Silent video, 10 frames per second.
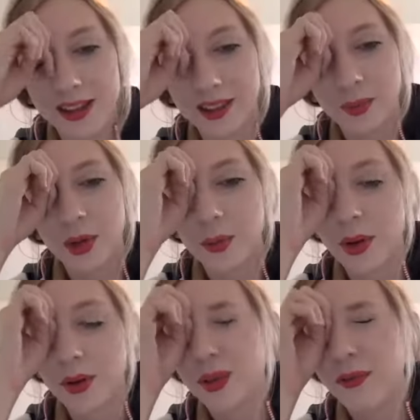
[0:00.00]

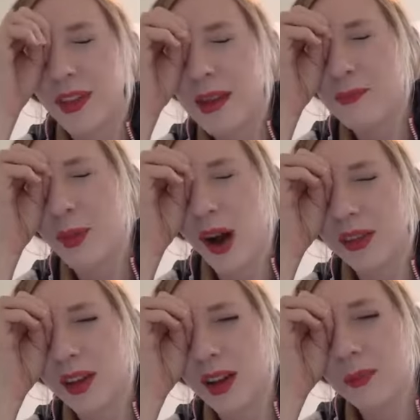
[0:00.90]
propose? So if they bought the
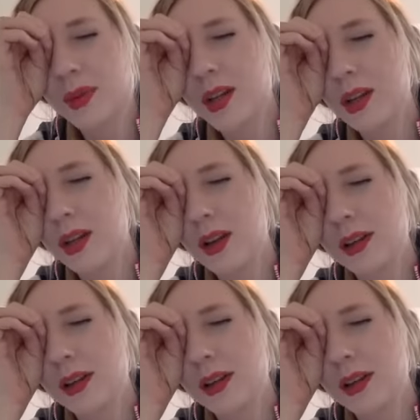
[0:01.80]
company as a